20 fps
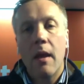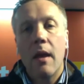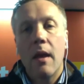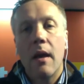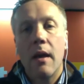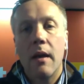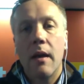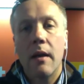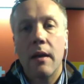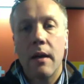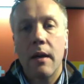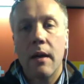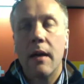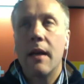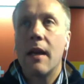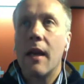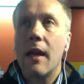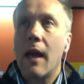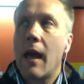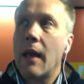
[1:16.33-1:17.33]

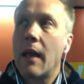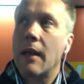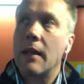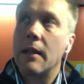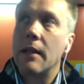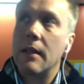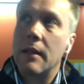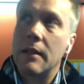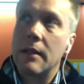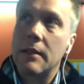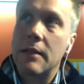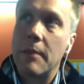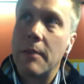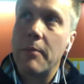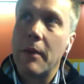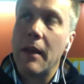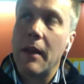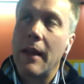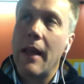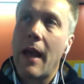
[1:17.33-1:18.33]
And it
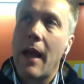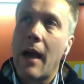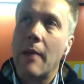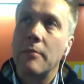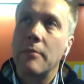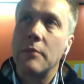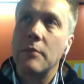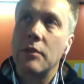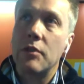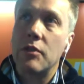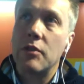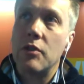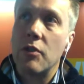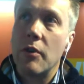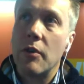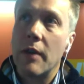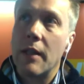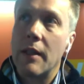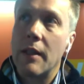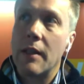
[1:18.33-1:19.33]
typically happens
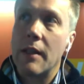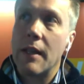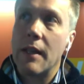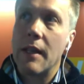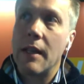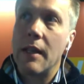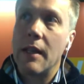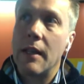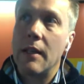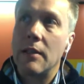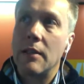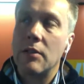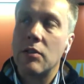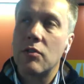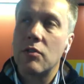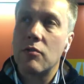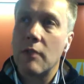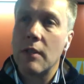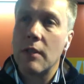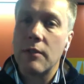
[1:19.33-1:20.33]
during the
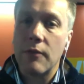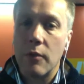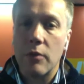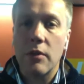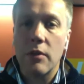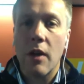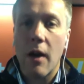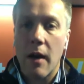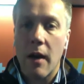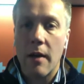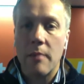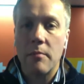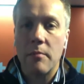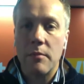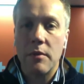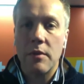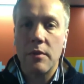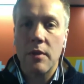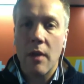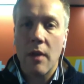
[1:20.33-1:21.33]
stressful
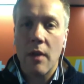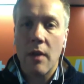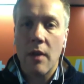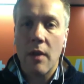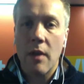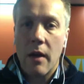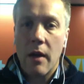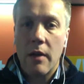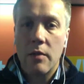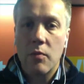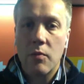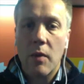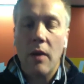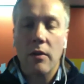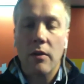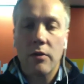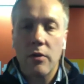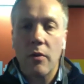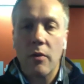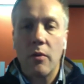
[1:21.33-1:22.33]
times as
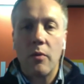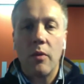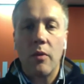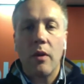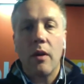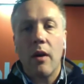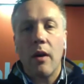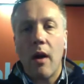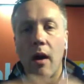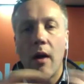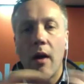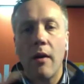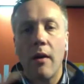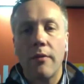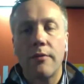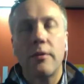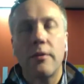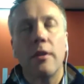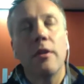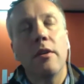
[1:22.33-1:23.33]
well. So
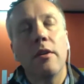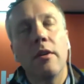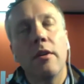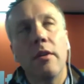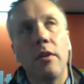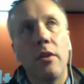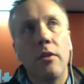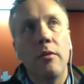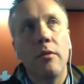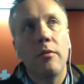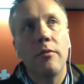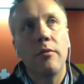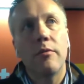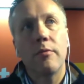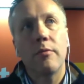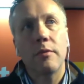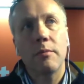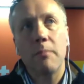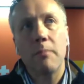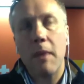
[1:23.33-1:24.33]
after you've
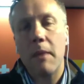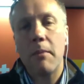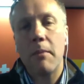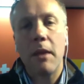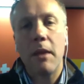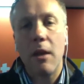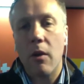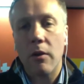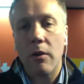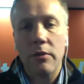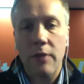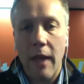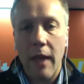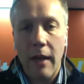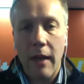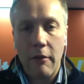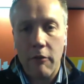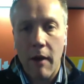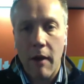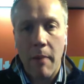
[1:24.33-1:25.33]
maybe lost
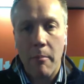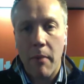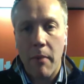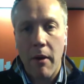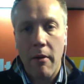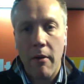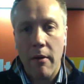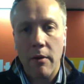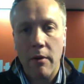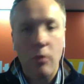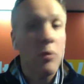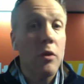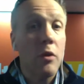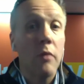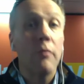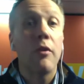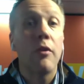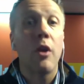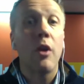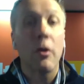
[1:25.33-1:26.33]
that grandparent, or
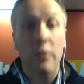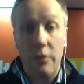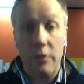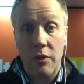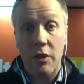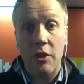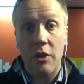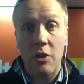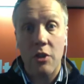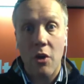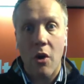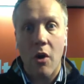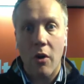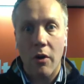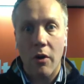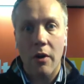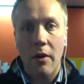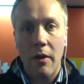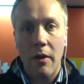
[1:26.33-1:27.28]
you've lost the dog,